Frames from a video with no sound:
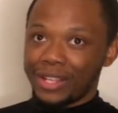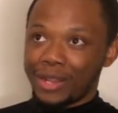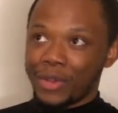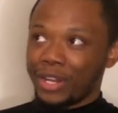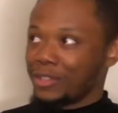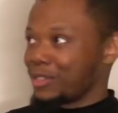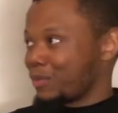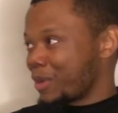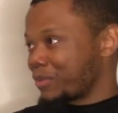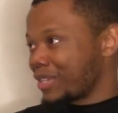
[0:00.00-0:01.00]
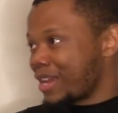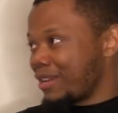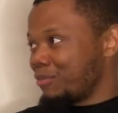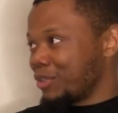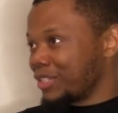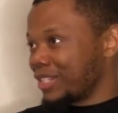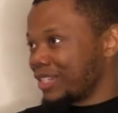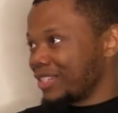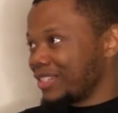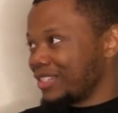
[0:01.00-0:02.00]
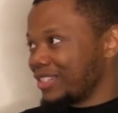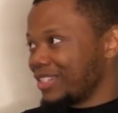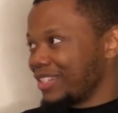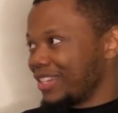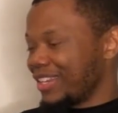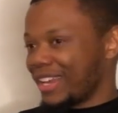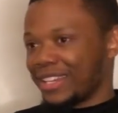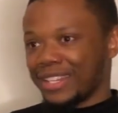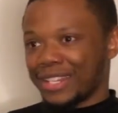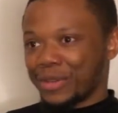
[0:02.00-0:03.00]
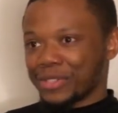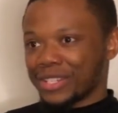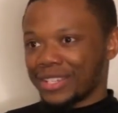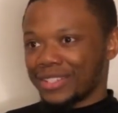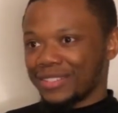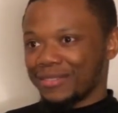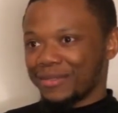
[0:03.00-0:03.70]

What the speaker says: I went onto the website and booked it. And then that was it.